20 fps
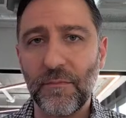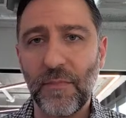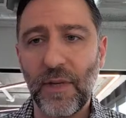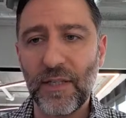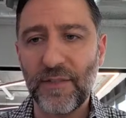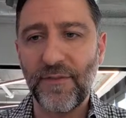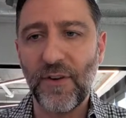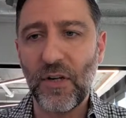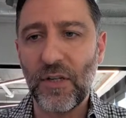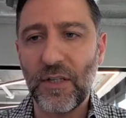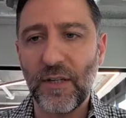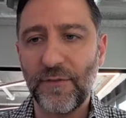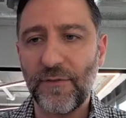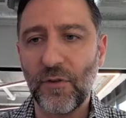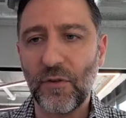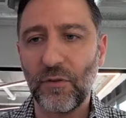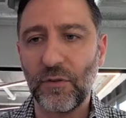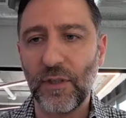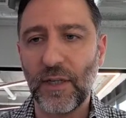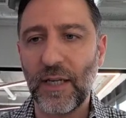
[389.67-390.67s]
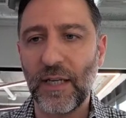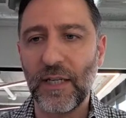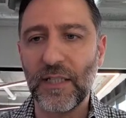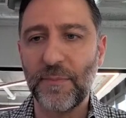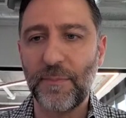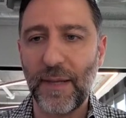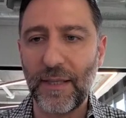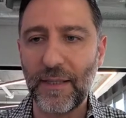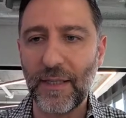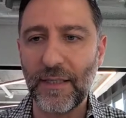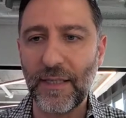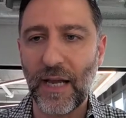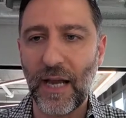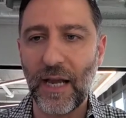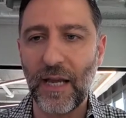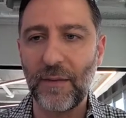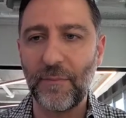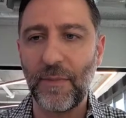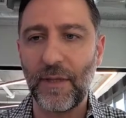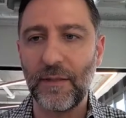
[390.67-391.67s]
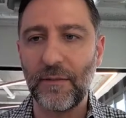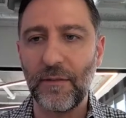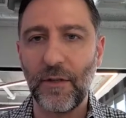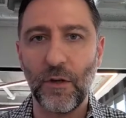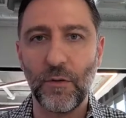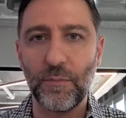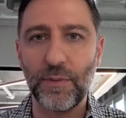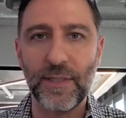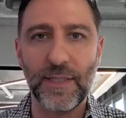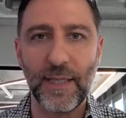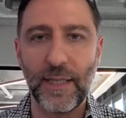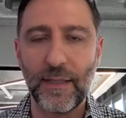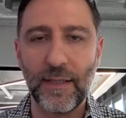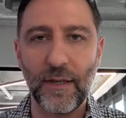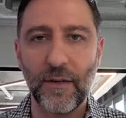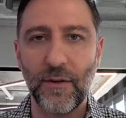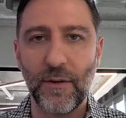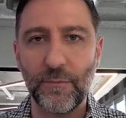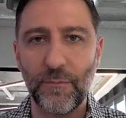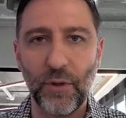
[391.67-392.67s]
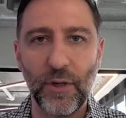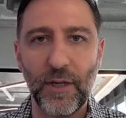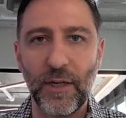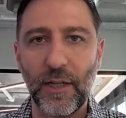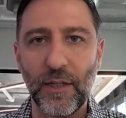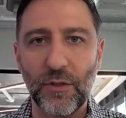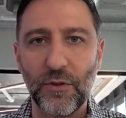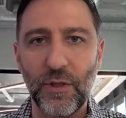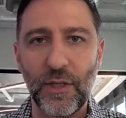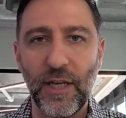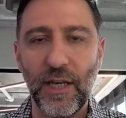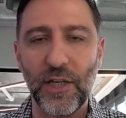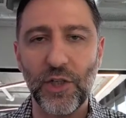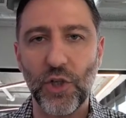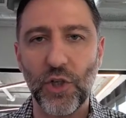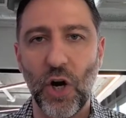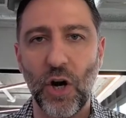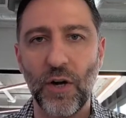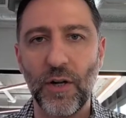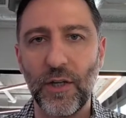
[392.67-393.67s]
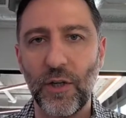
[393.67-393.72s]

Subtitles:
It's very difficult to kind of spend the time and sit there and put it into EHR.